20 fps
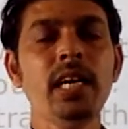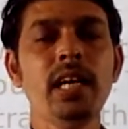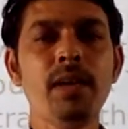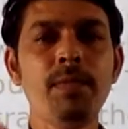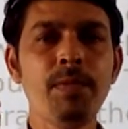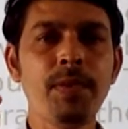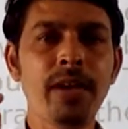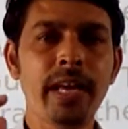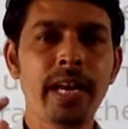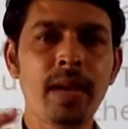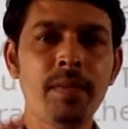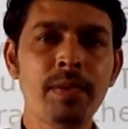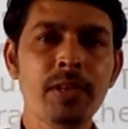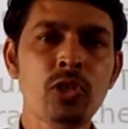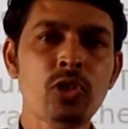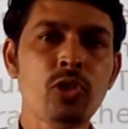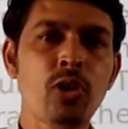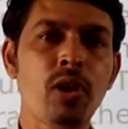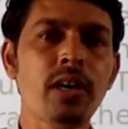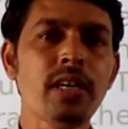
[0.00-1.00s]
If we are
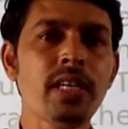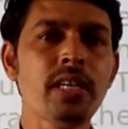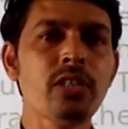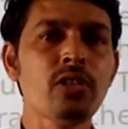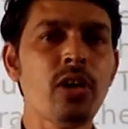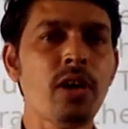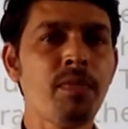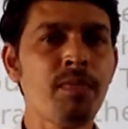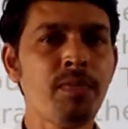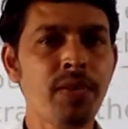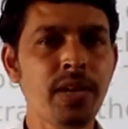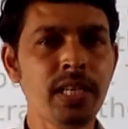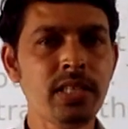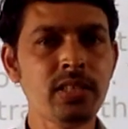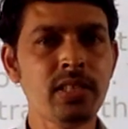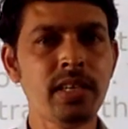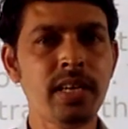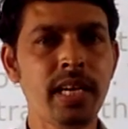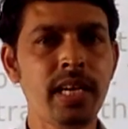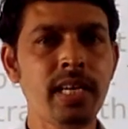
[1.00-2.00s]
having shortage of
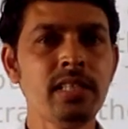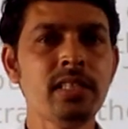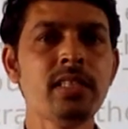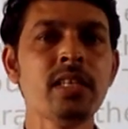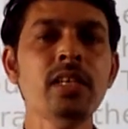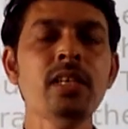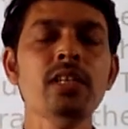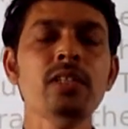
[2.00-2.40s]
wheat grains,